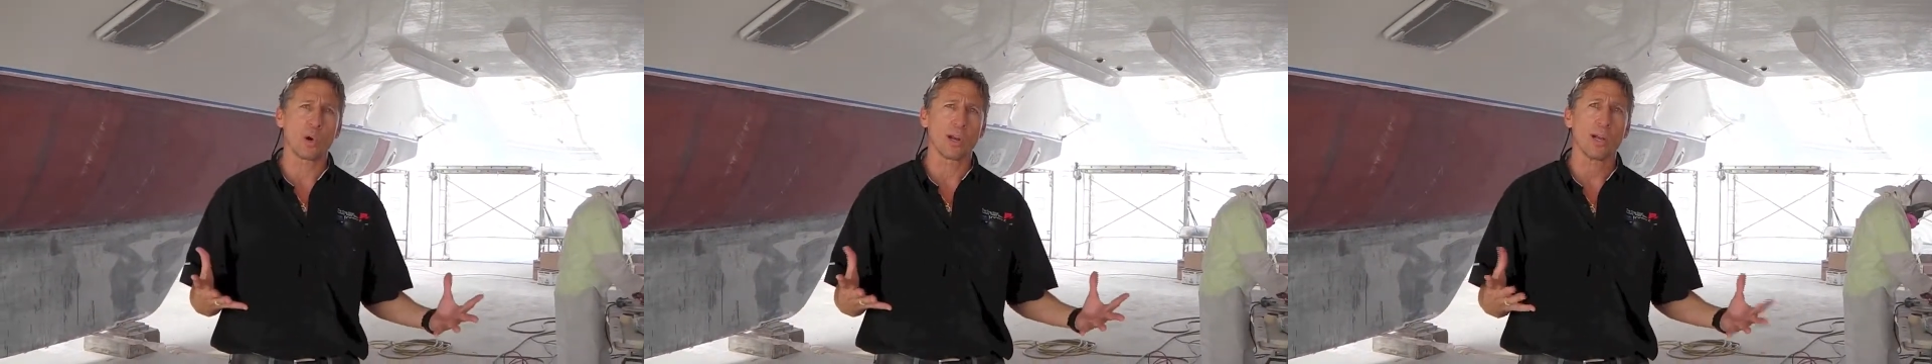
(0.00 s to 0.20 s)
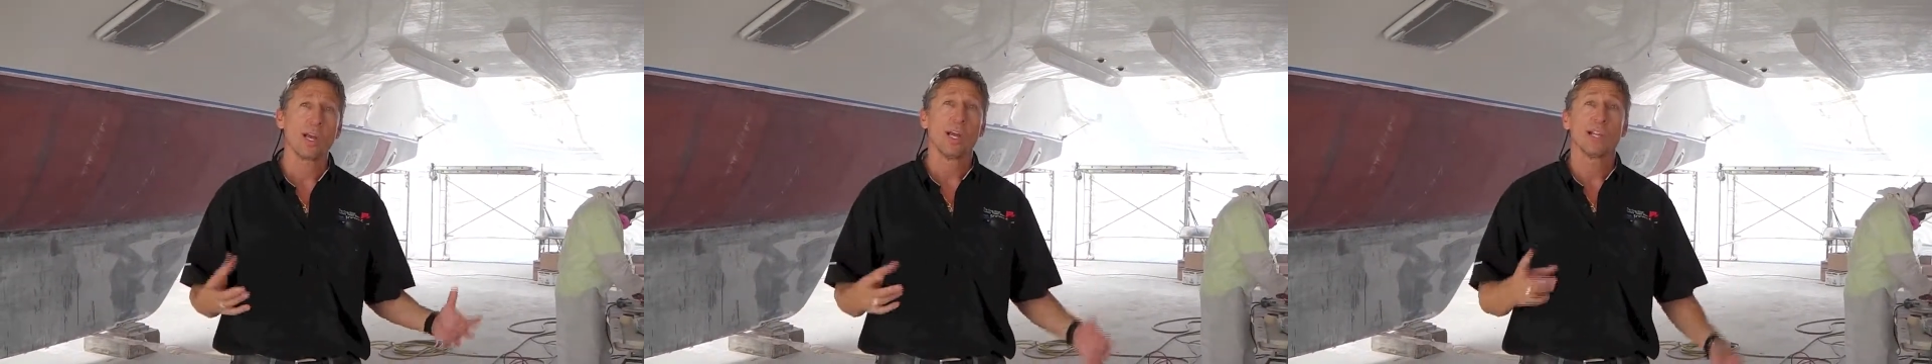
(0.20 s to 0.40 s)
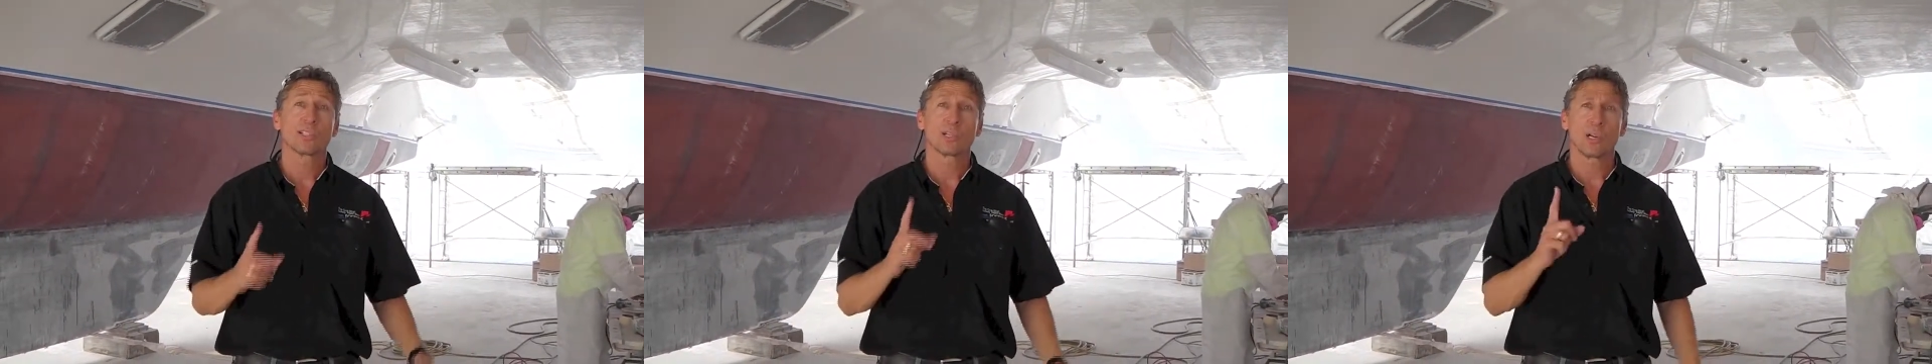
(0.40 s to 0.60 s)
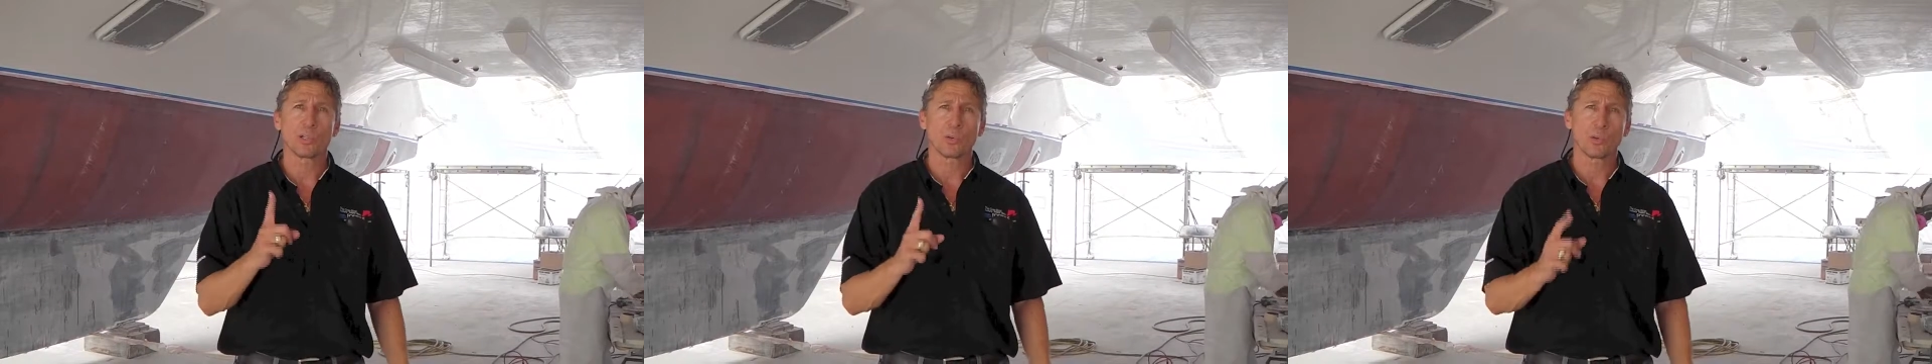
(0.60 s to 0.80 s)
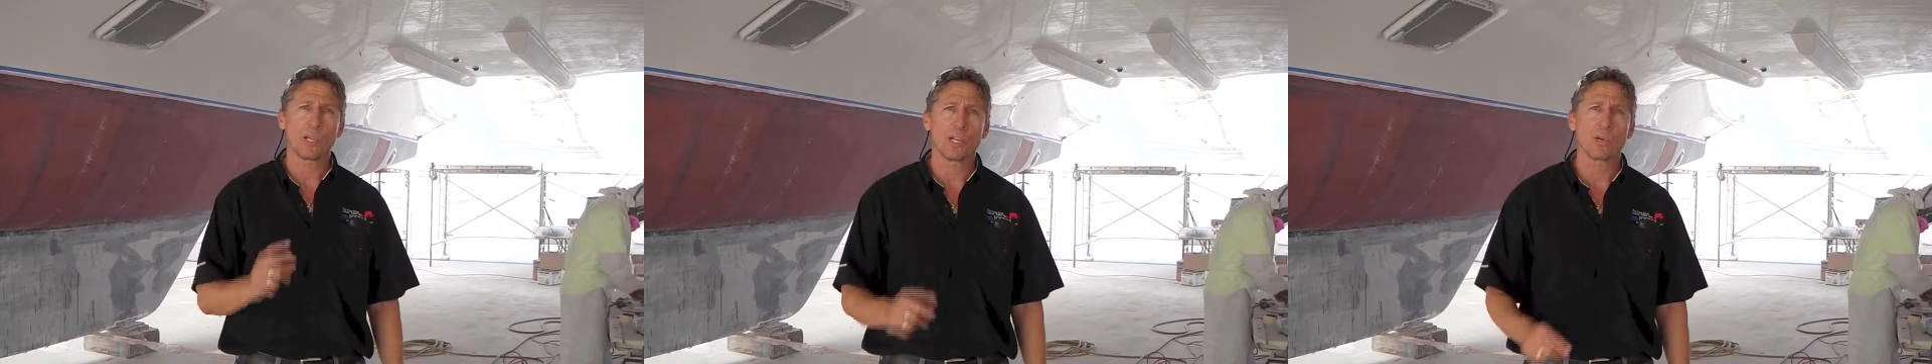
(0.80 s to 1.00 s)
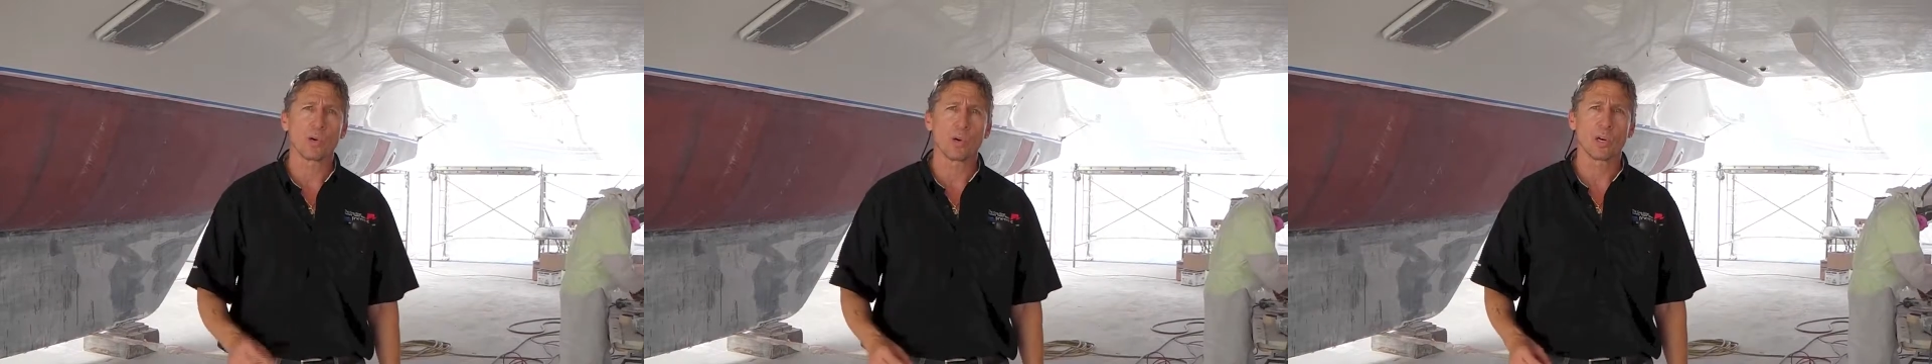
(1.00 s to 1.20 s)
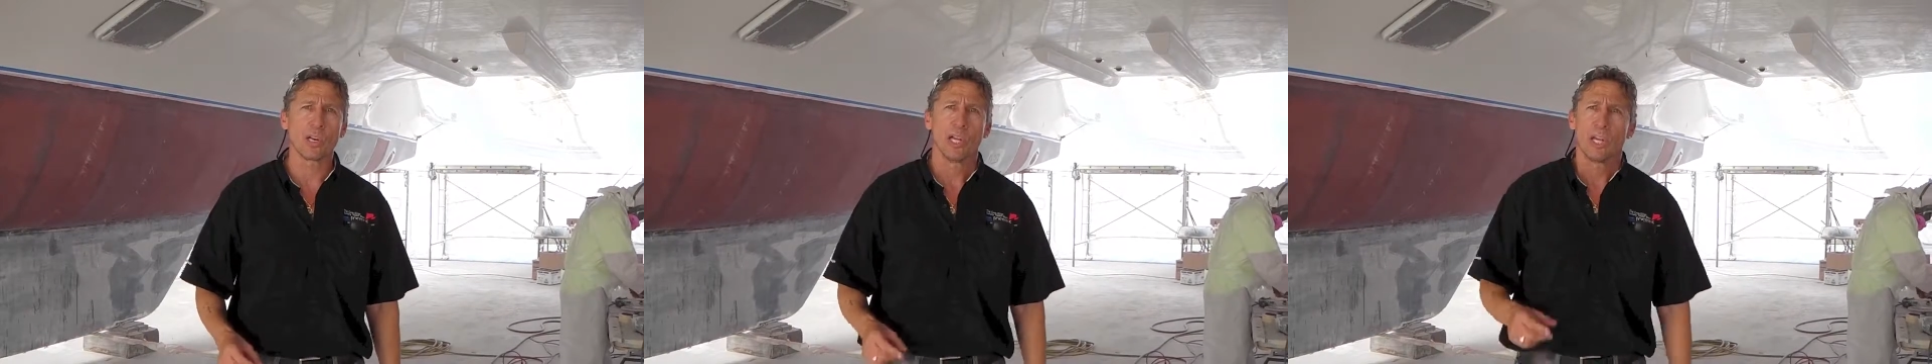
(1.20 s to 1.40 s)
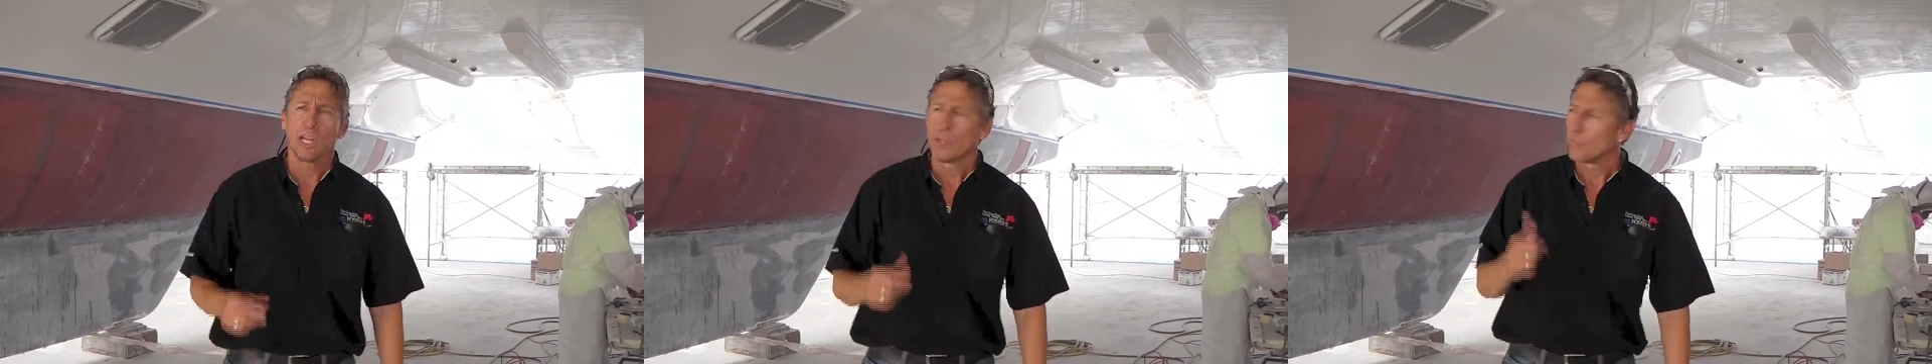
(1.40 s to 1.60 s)
it's called a re-core.
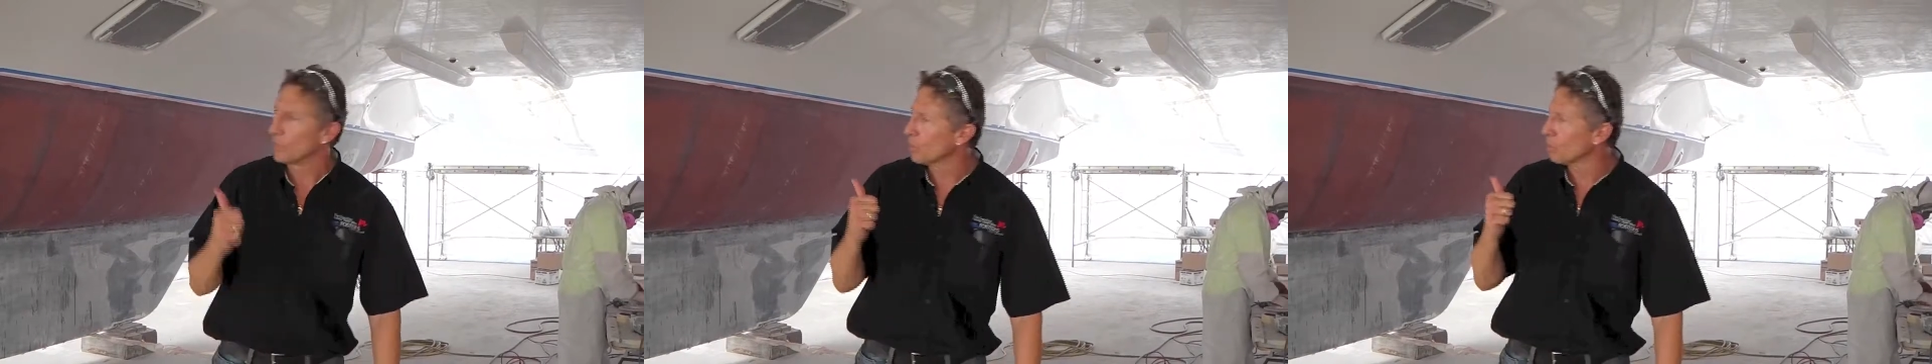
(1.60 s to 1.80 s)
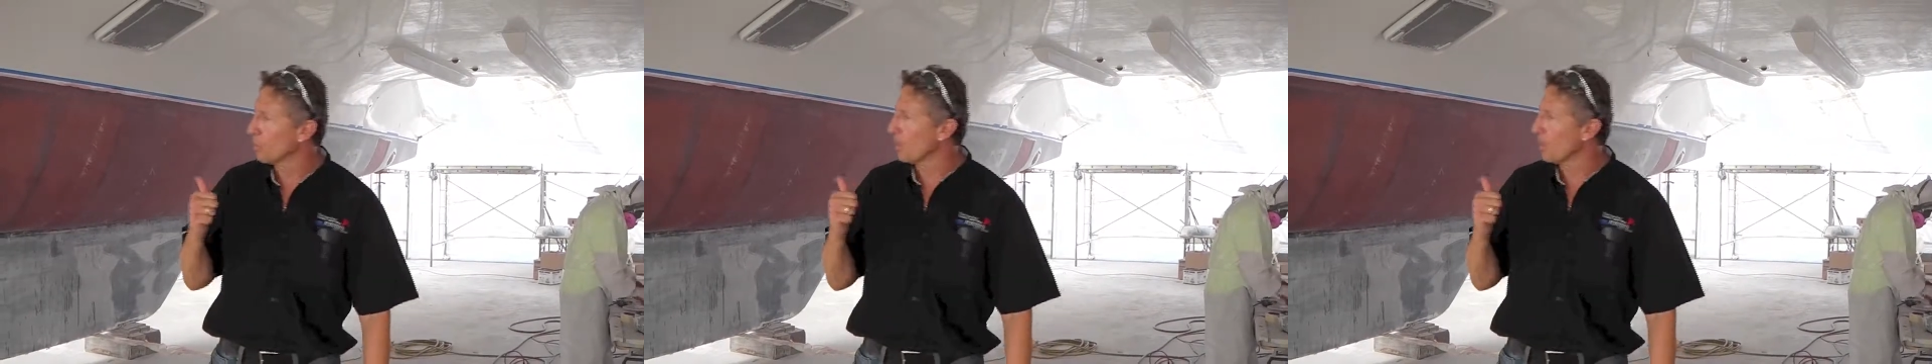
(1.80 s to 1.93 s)
If you look